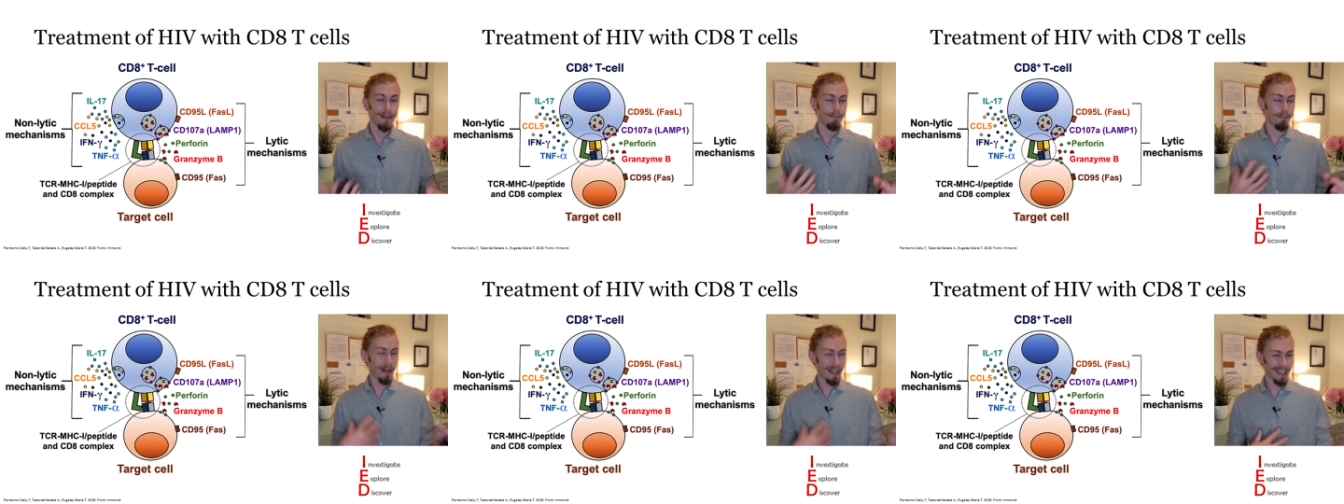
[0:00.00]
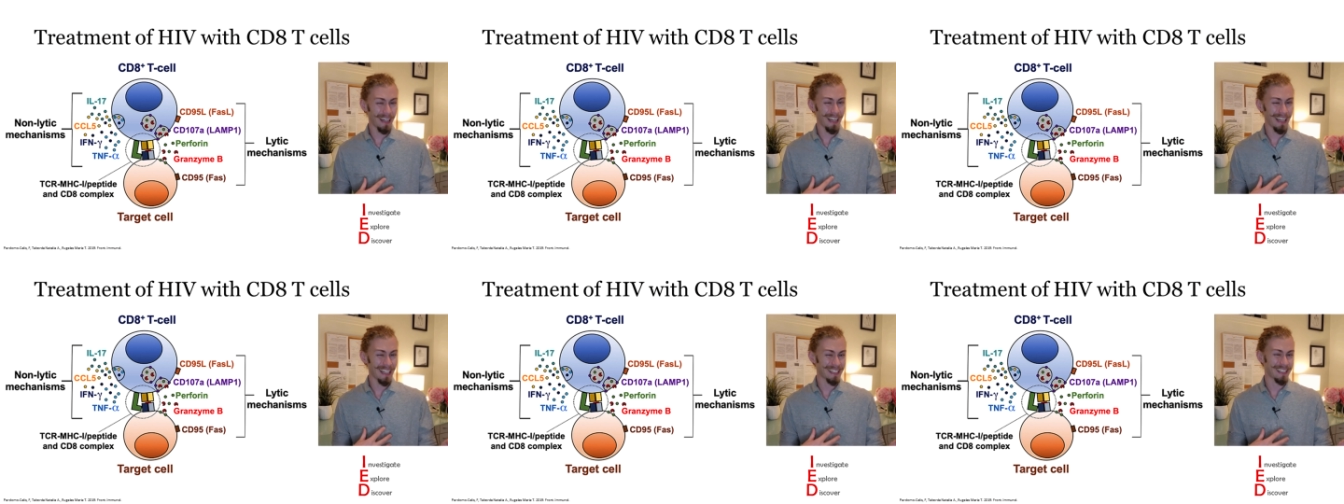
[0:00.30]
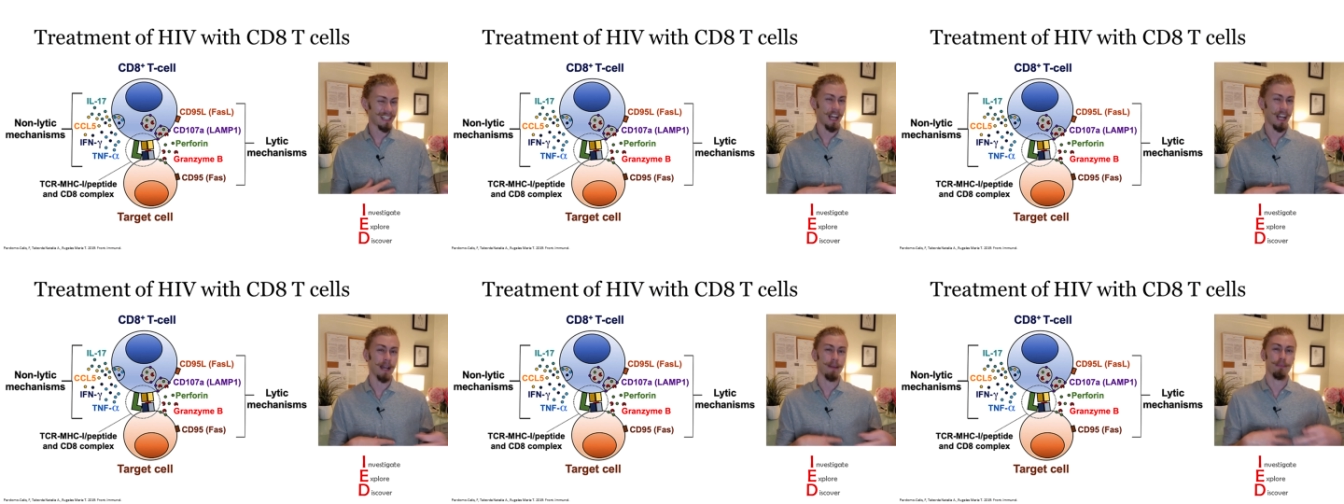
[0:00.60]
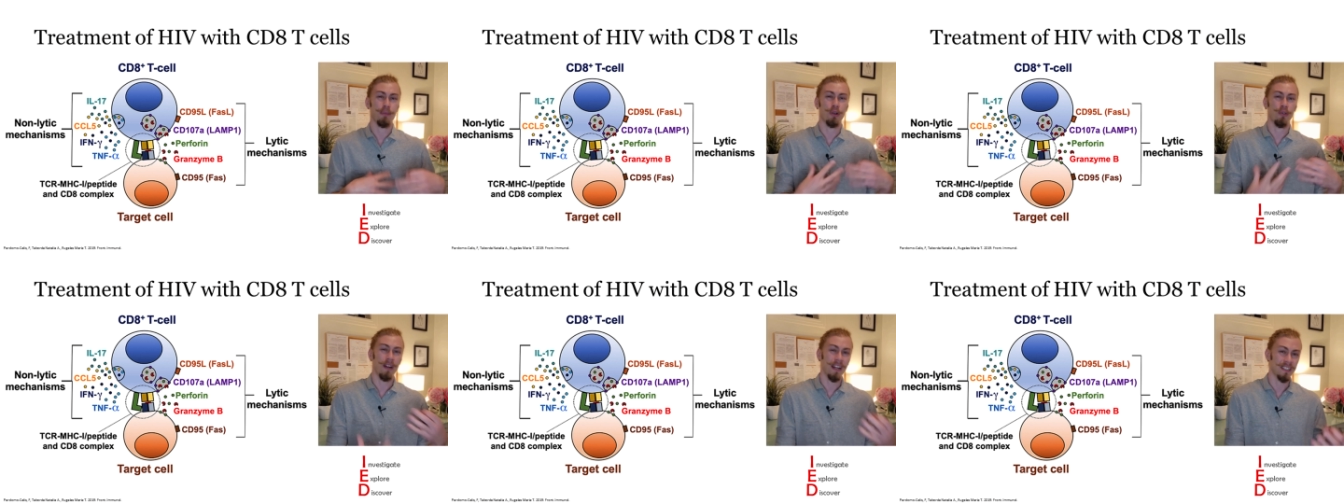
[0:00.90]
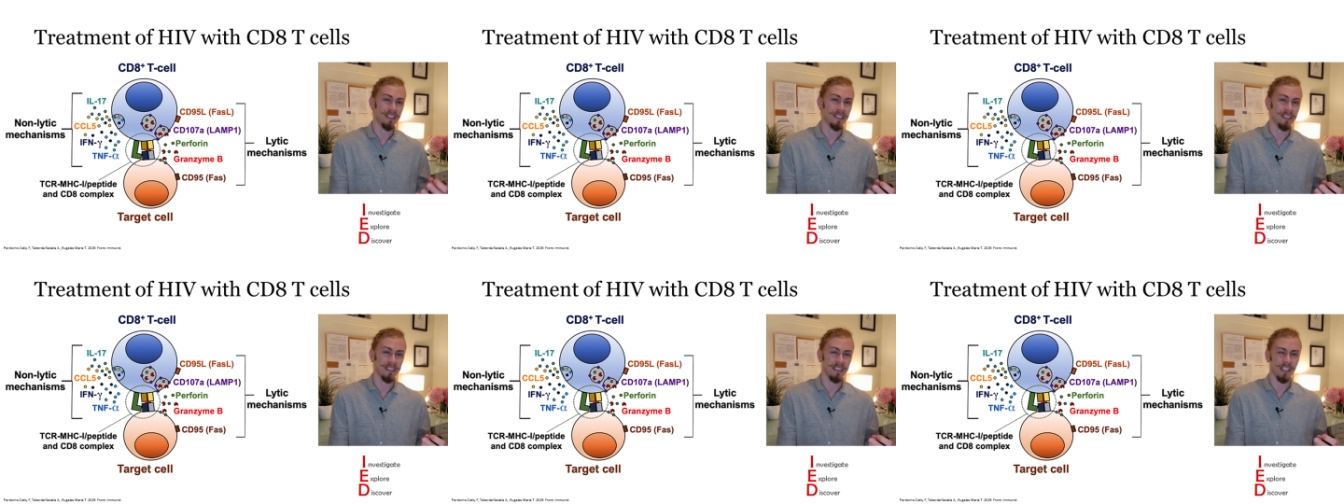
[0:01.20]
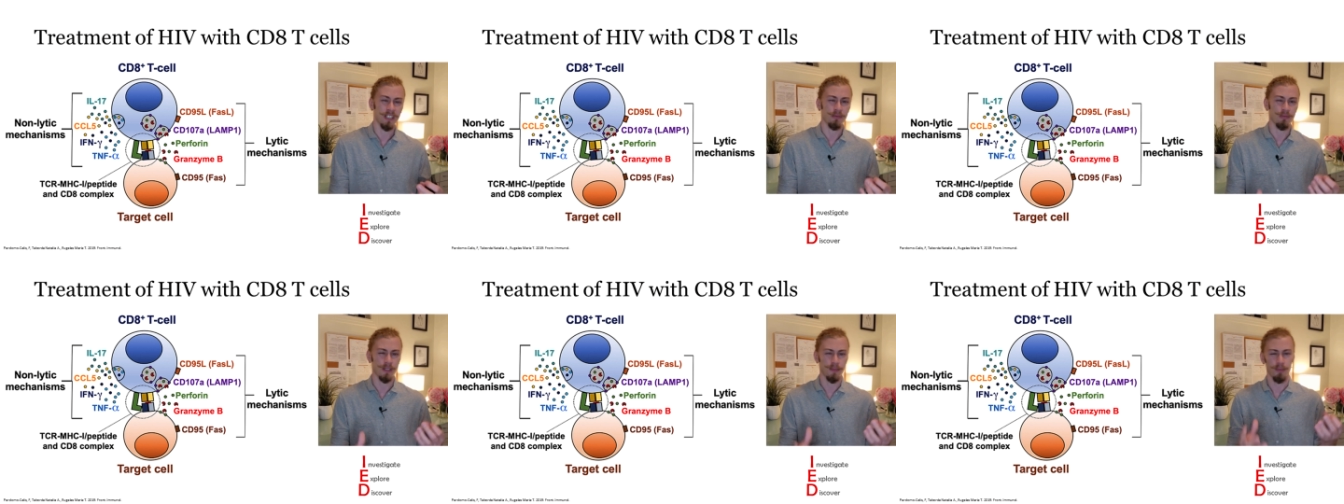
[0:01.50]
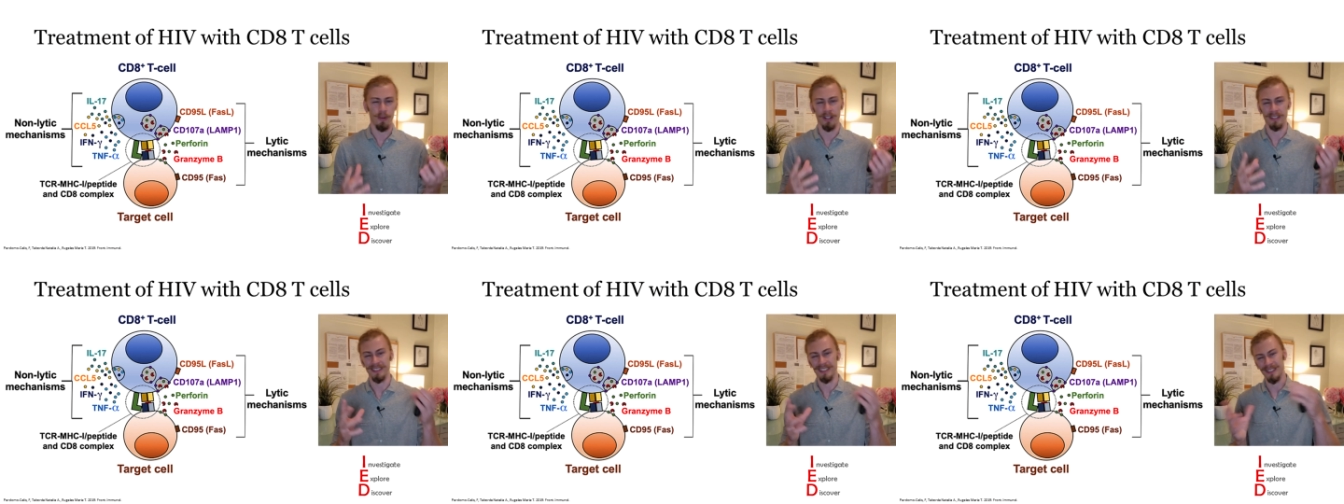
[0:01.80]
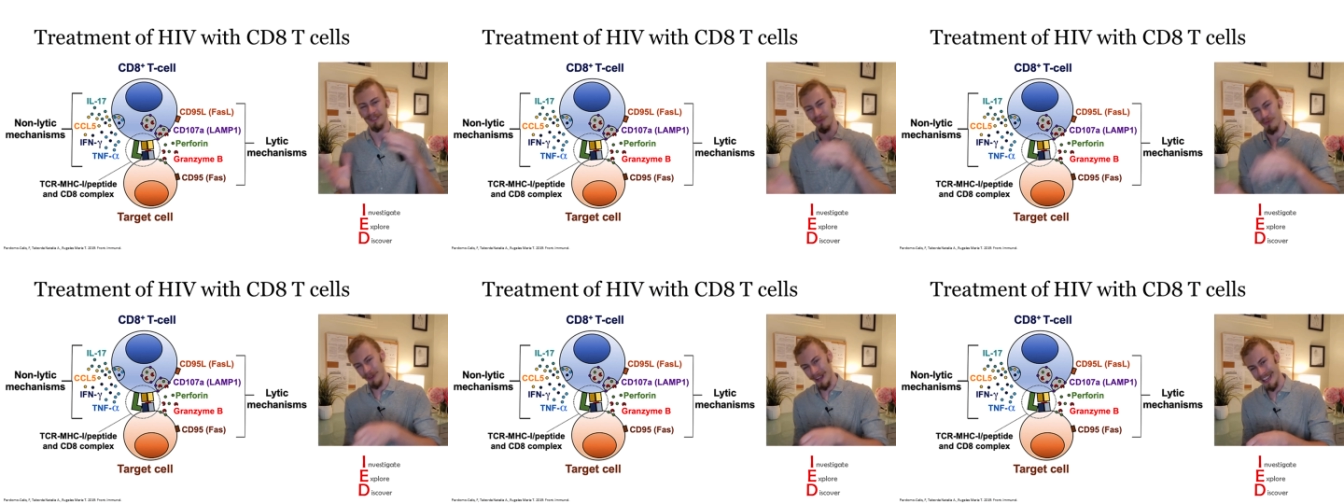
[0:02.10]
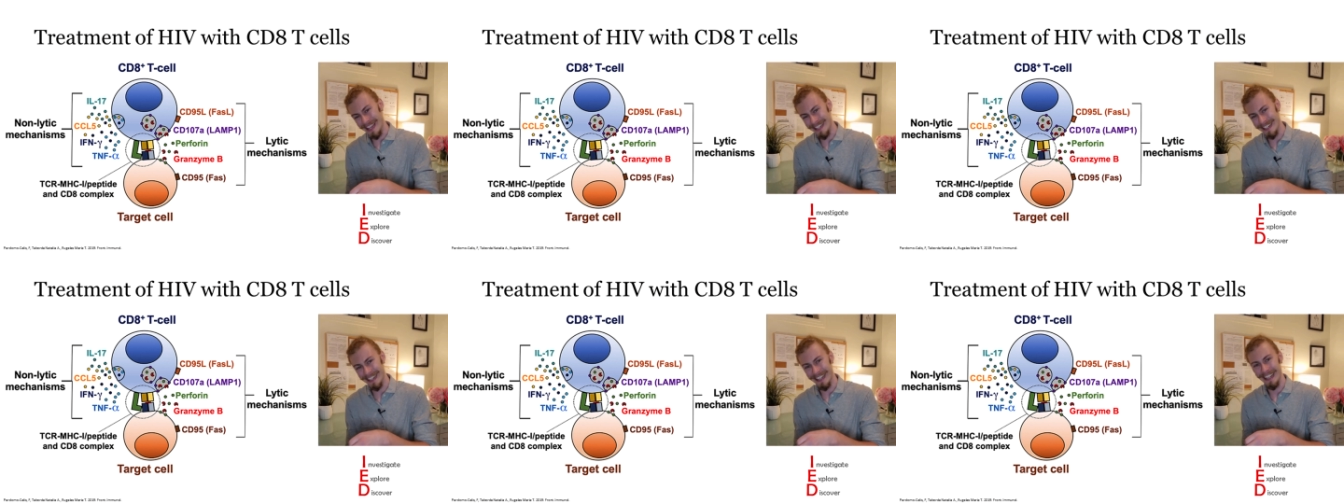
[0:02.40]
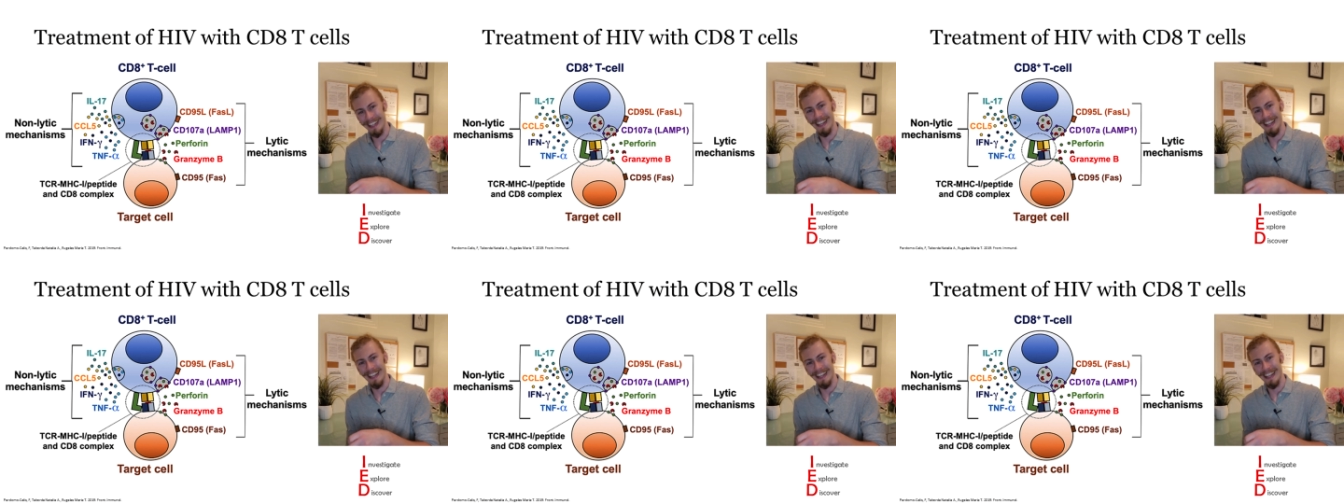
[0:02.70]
But as time progresses, these responses wane